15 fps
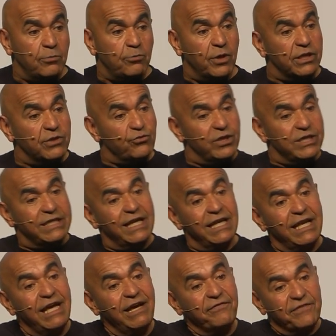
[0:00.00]
But with the
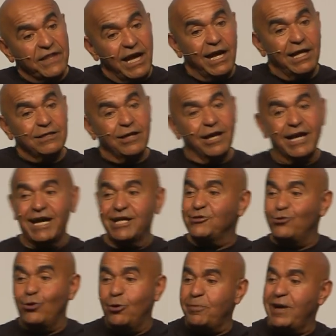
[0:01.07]
left hand, I had
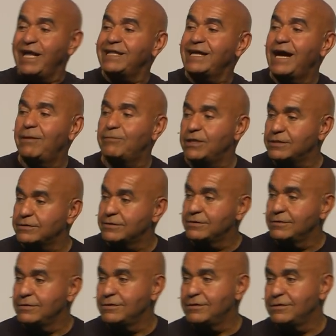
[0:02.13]
no bad habits.
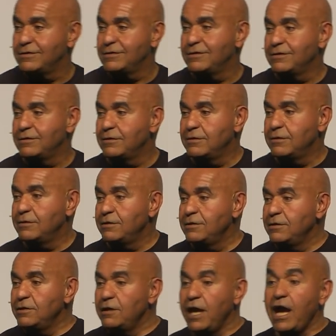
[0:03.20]

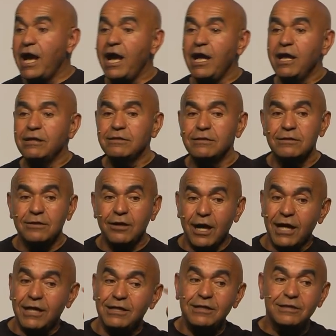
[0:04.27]
And
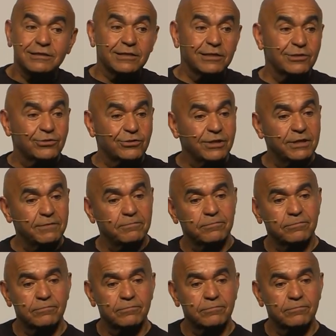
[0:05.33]
I listened to him.